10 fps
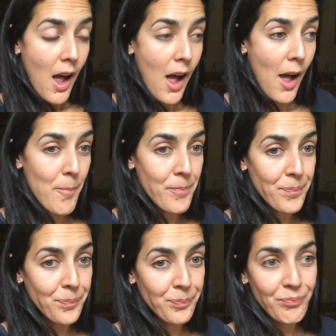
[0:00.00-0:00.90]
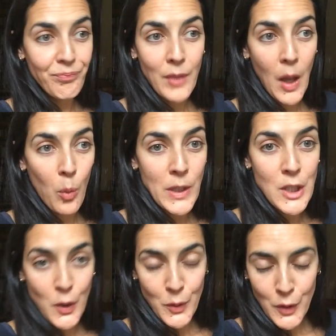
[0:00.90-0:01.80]
We
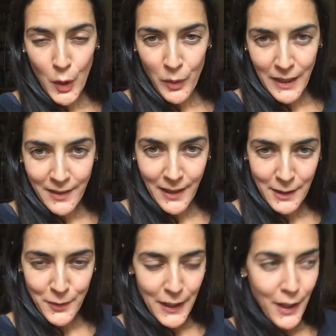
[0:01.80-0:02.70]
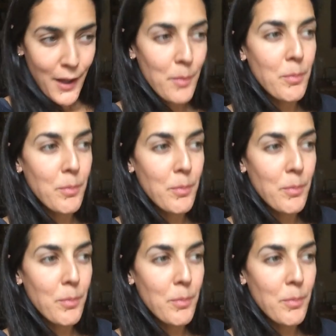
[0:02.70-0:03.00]
don't know the exact figure,